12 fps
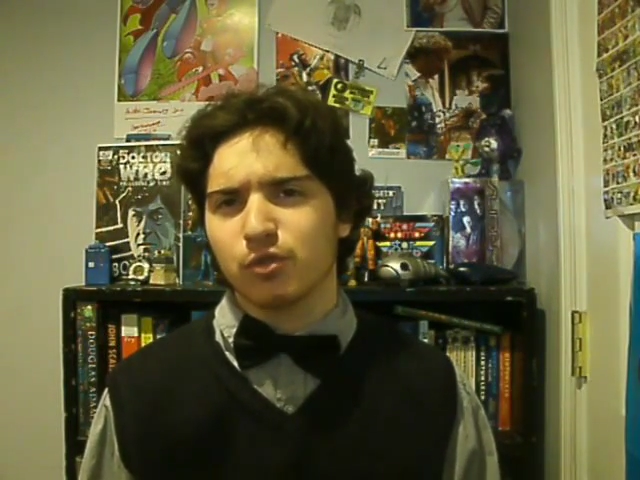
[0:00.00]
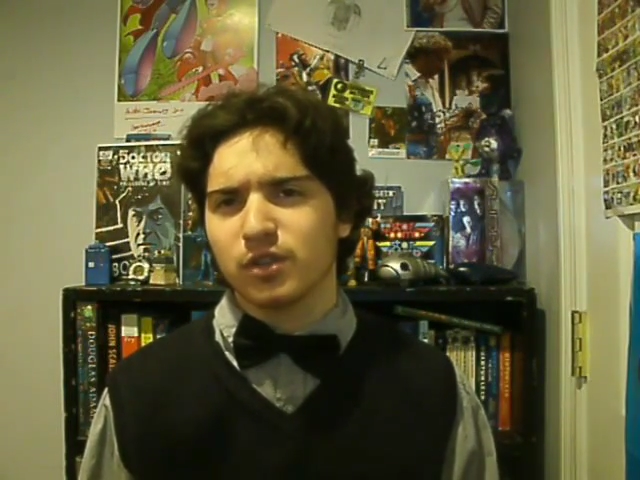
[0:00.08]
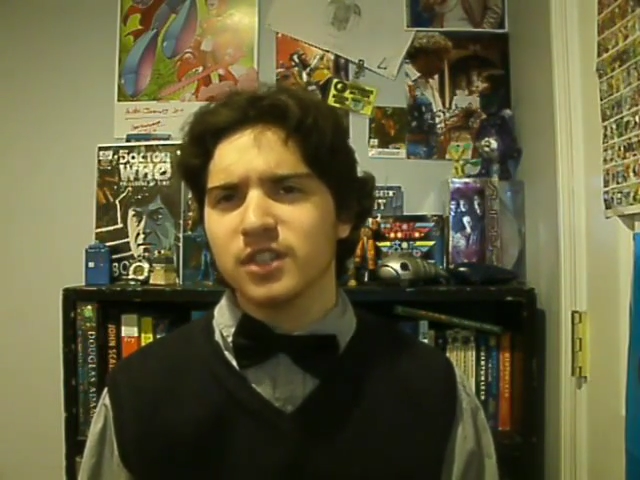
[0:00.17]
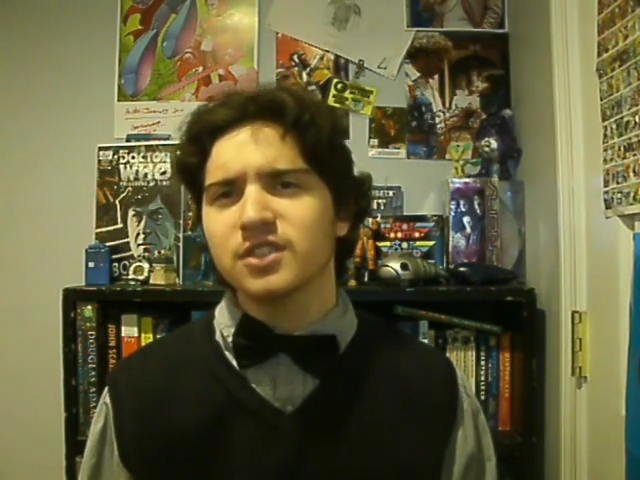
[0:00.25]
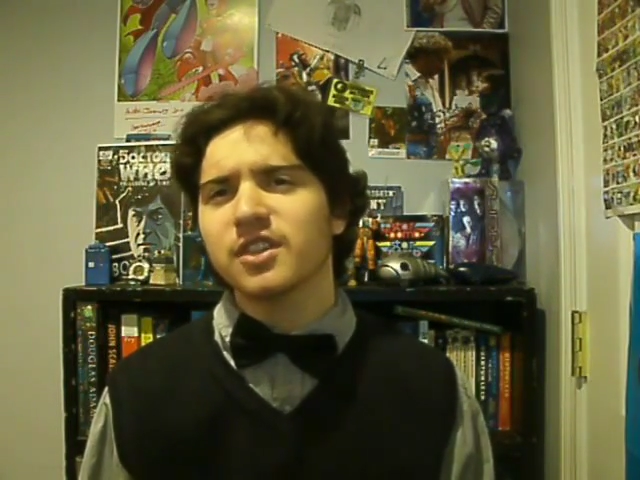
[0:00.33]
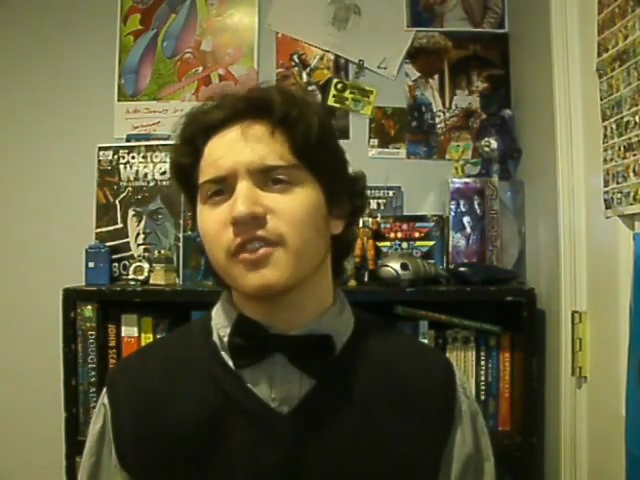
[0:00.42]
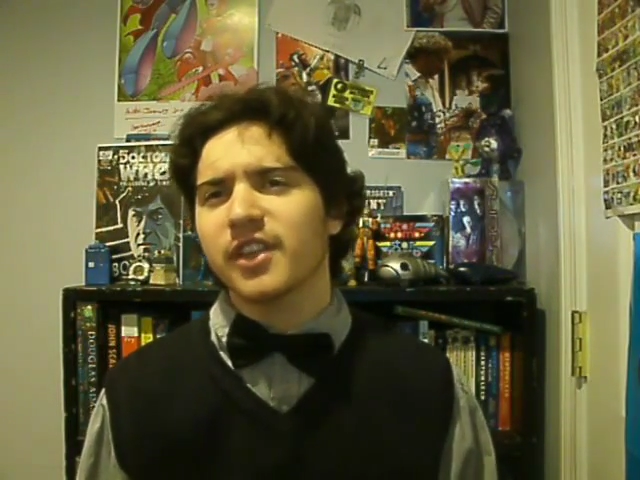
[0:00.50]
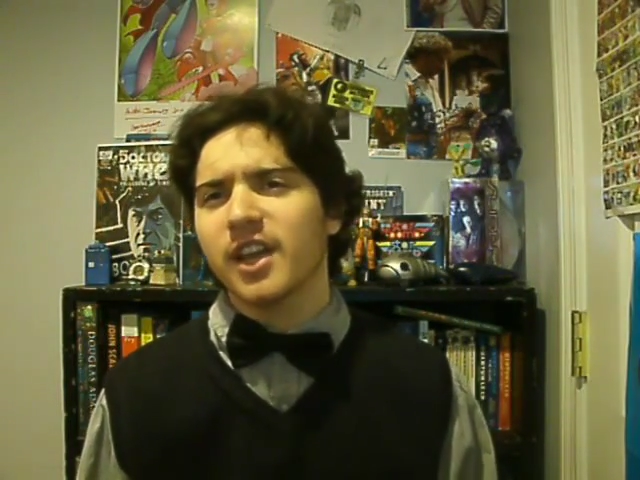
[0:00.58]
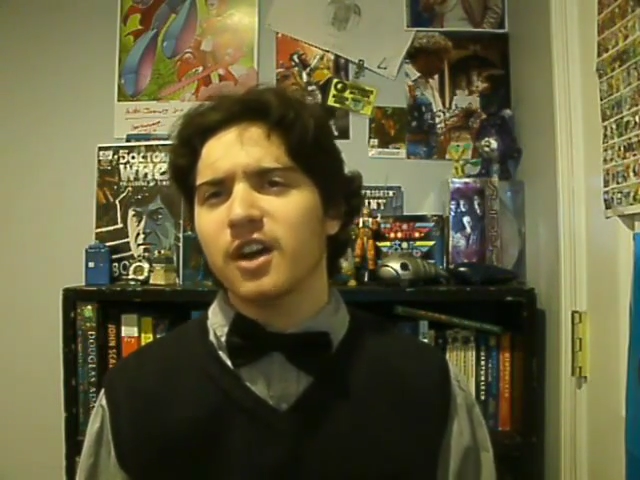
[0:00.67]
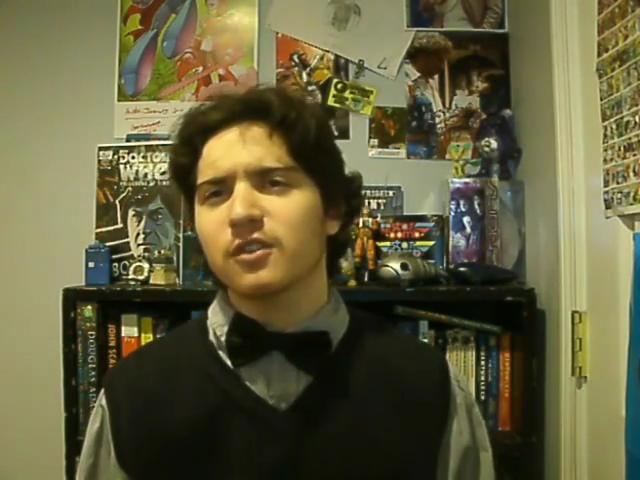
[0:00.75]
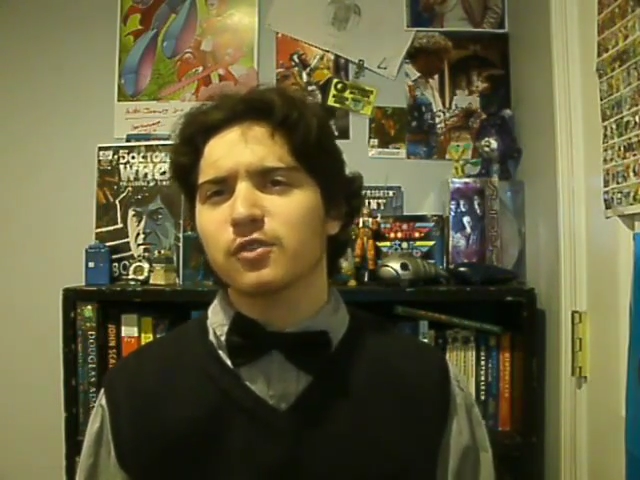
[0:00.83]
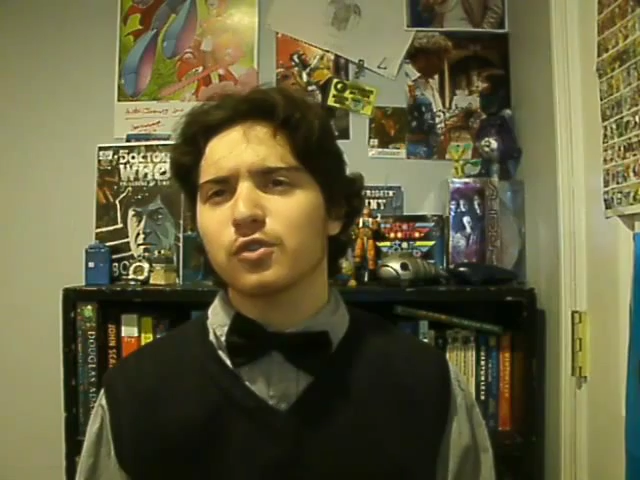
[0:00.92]
or listen to the
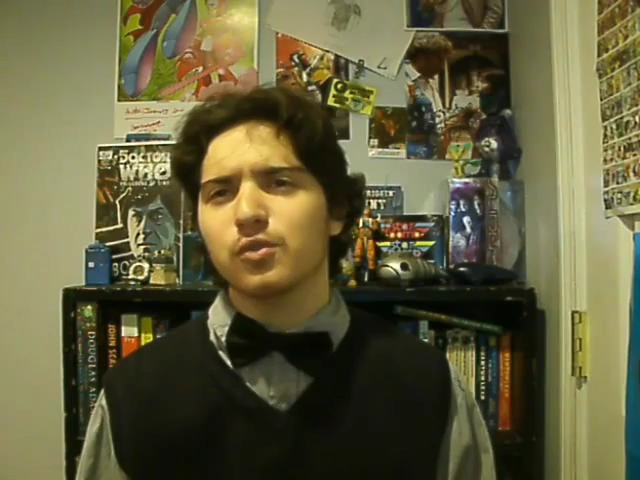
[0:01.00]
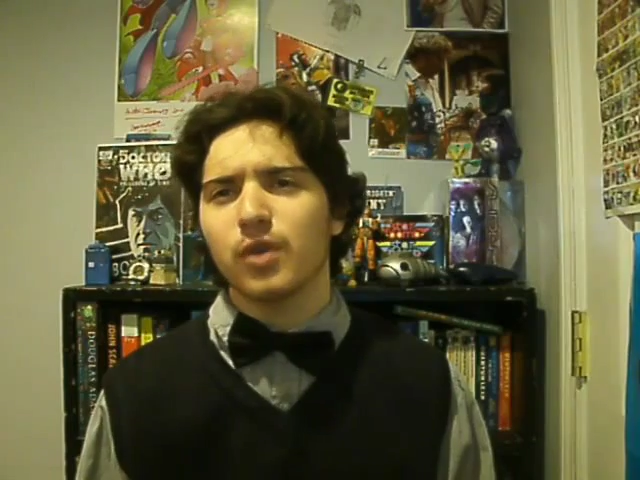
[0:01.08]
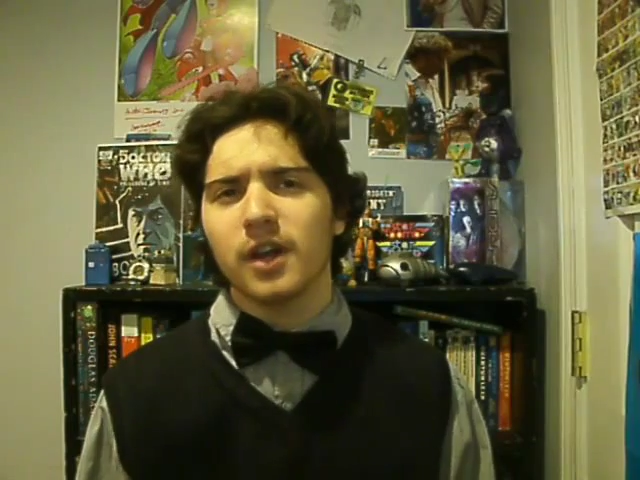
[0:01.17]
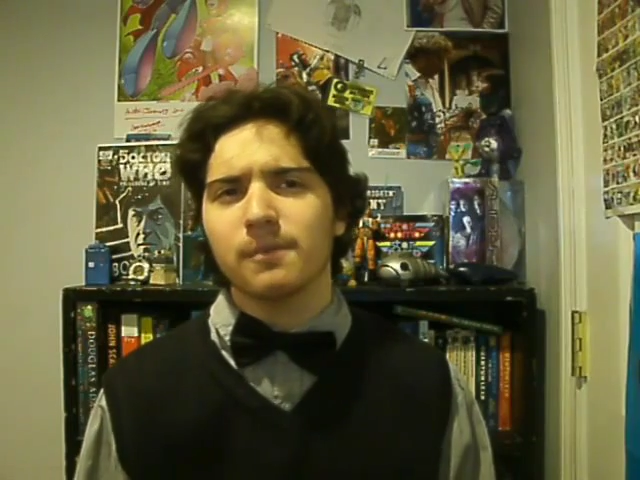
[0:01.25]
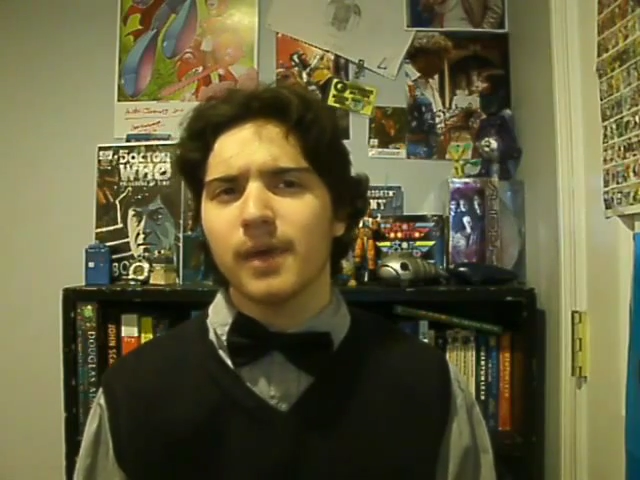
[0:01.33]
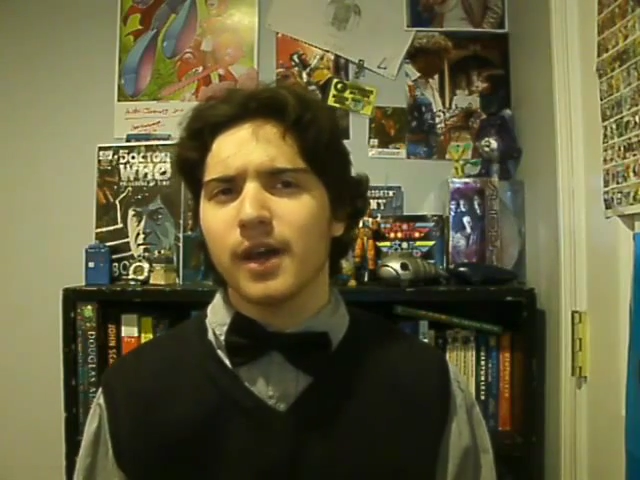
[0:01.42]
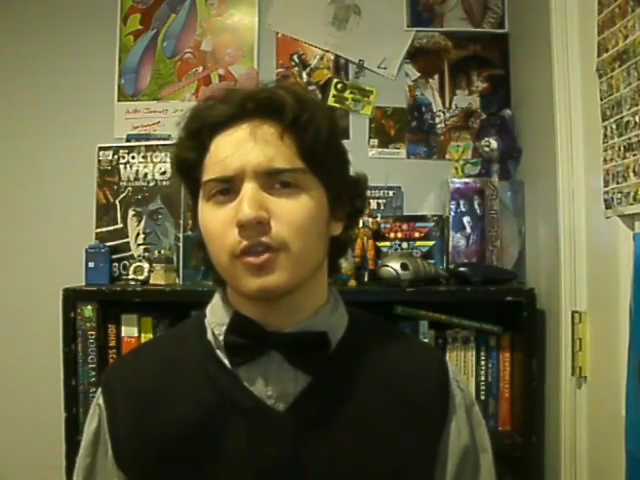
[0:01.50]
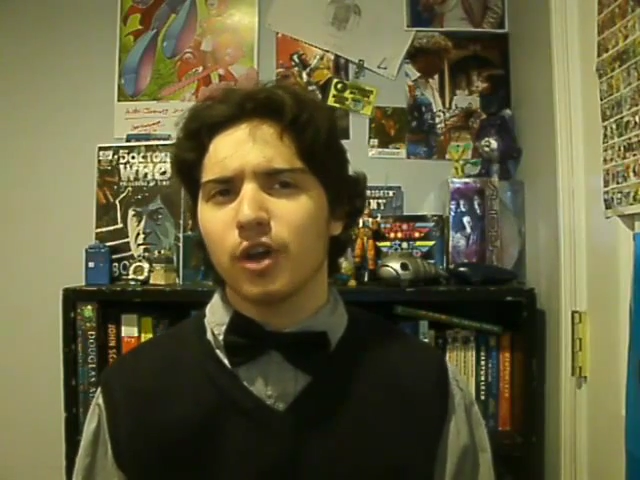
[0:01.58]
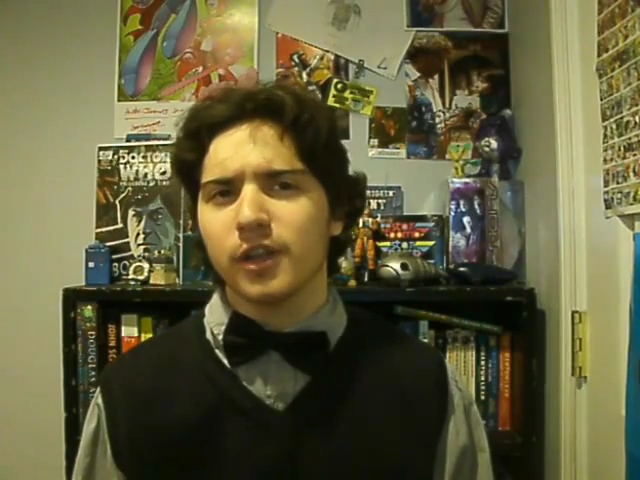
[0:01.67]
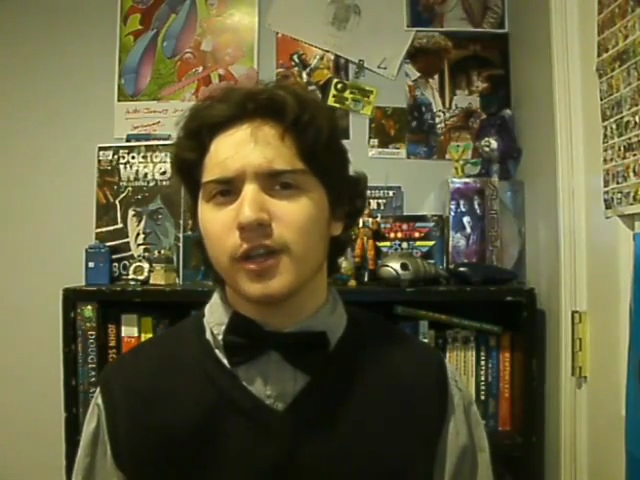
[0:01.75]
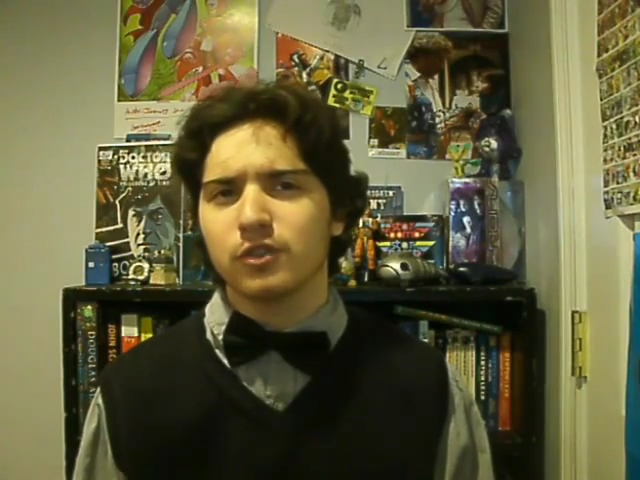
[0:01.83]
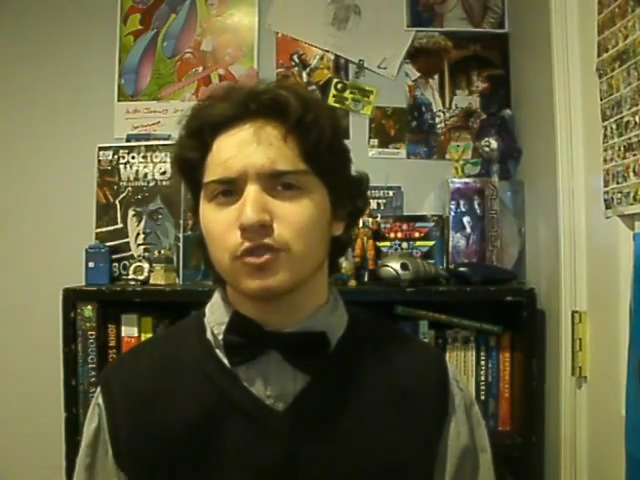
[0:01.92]
Doctor Who Unbound
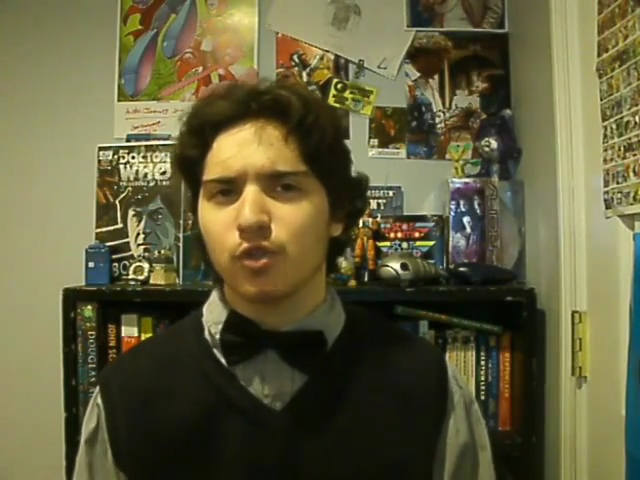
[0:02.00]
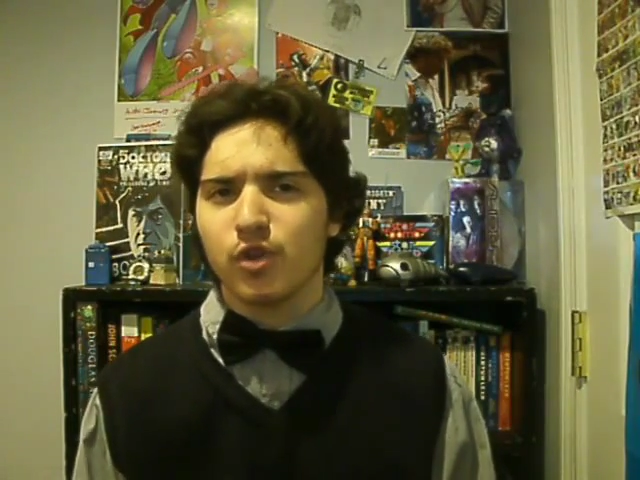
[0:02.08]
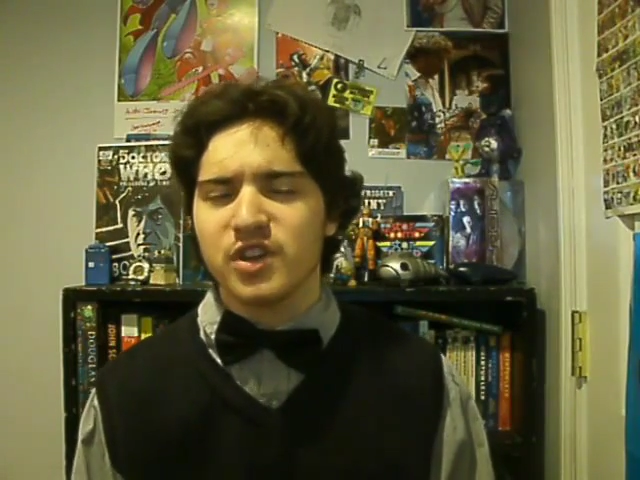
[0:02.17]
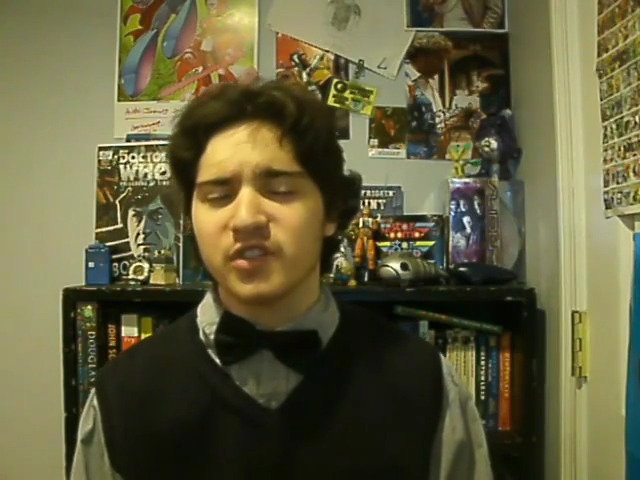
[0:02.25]
audio story